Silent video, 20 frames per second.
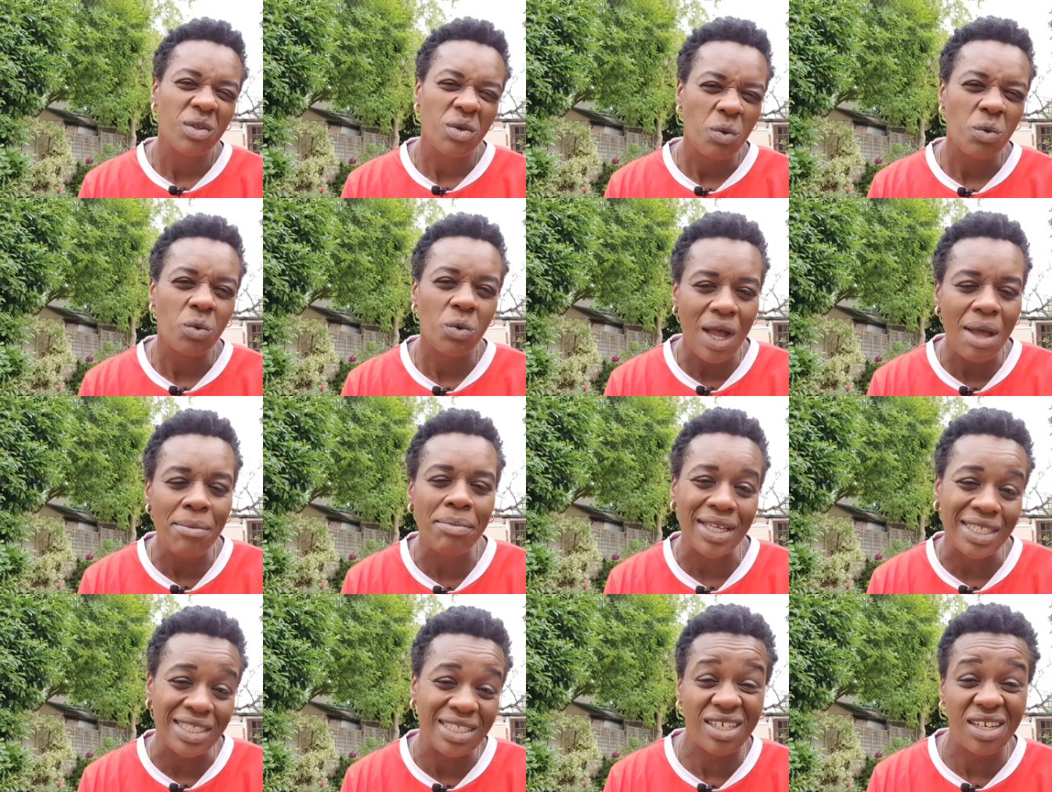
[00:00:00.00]
What I
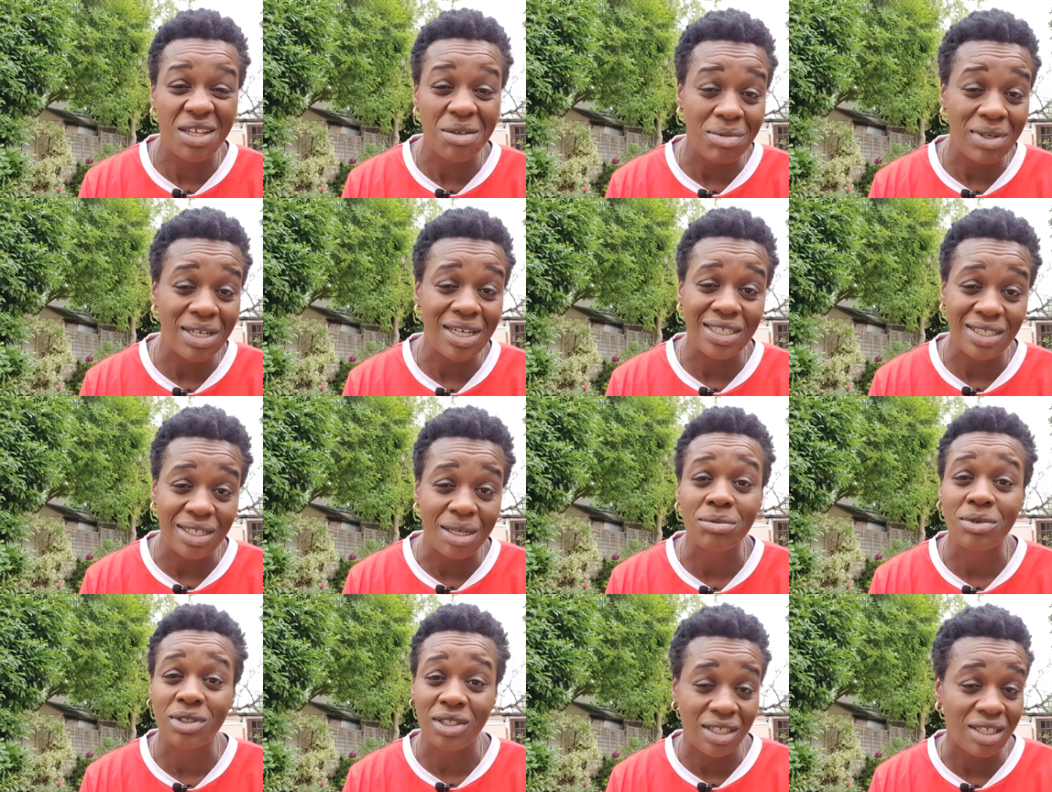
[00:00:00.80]
basically mean is
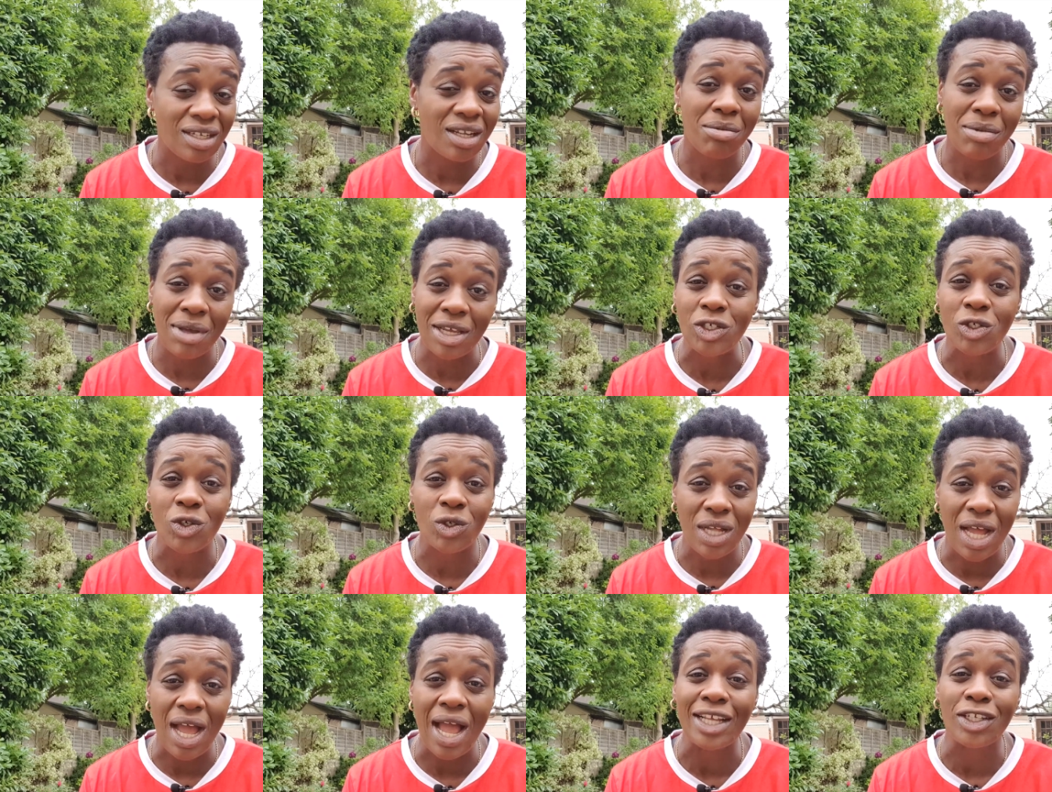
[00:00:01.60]
I'm just gonna make sure
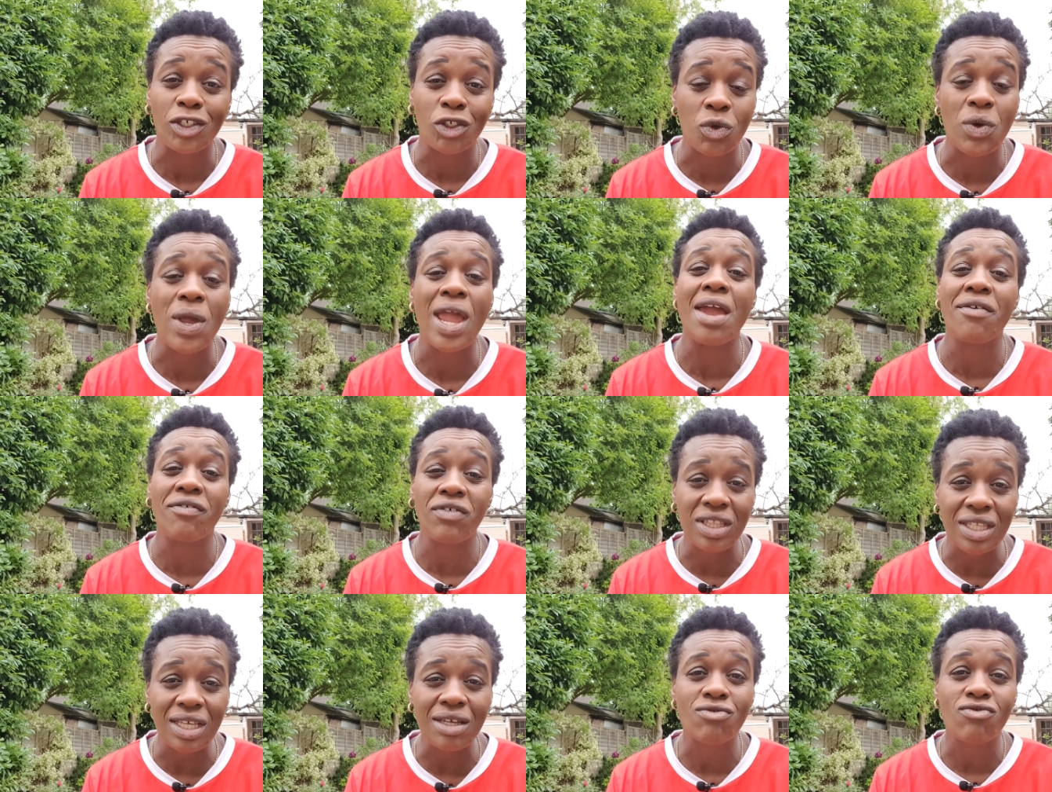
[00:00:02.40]
that I do
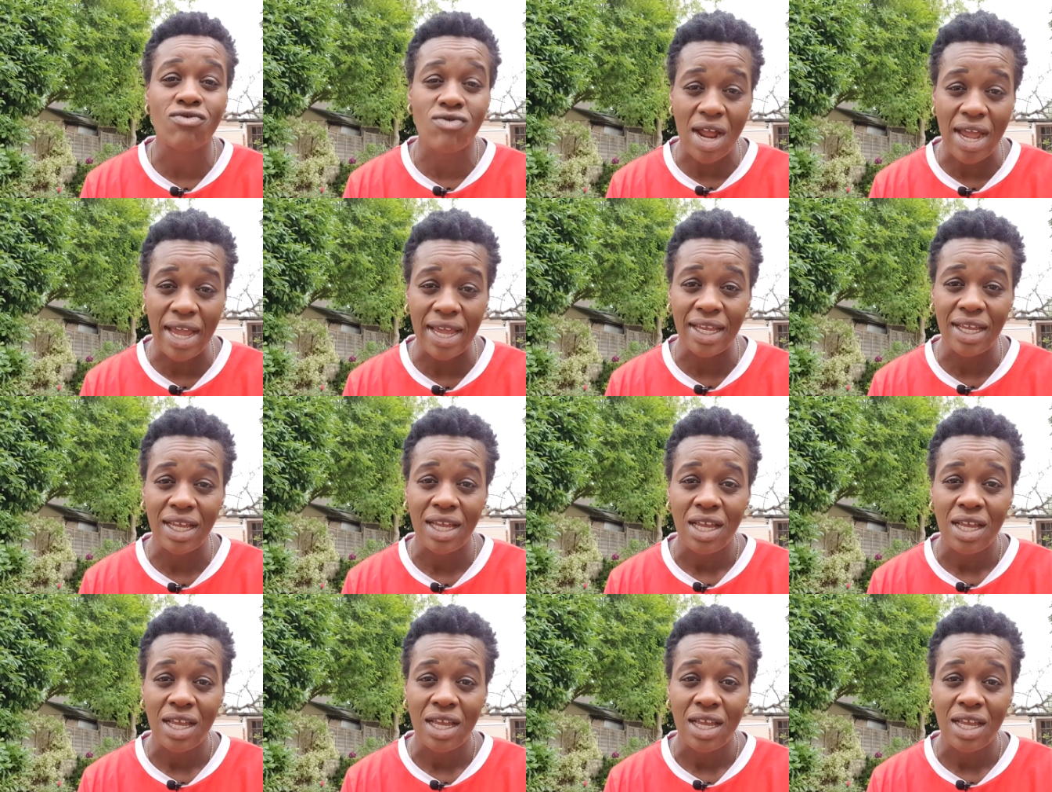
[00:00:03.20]
everything right